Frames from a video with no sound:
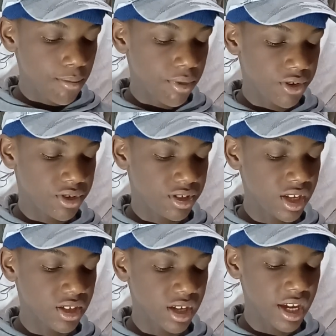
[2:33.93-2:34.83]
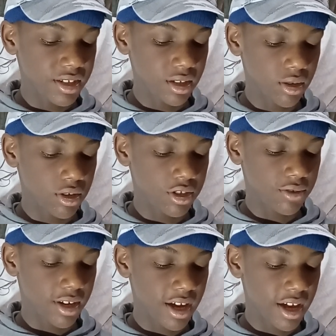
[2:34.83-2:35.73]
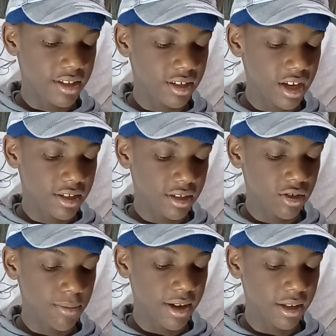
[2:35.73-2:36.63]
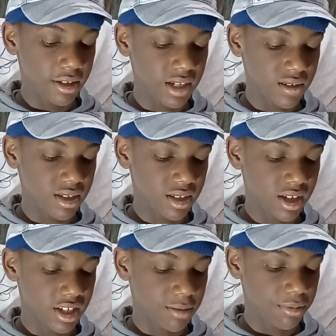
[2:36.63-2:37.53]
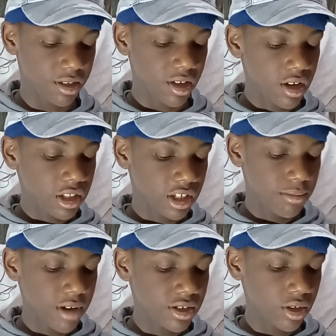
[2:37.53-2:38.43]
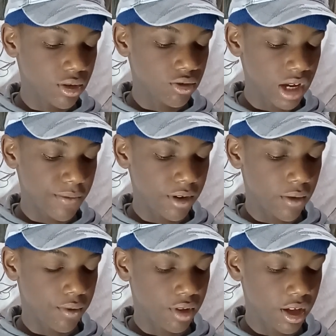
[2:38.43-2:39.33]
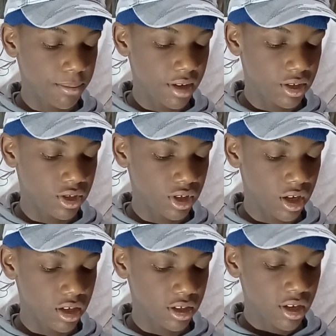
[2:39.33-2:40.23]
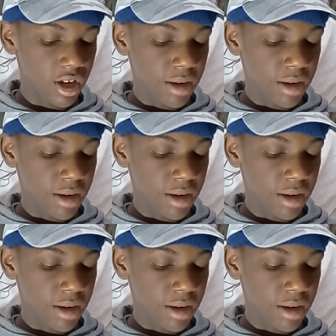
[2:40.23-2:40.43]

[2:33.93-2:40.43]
But since 1800s, eating human activities has been the major driver of climate change,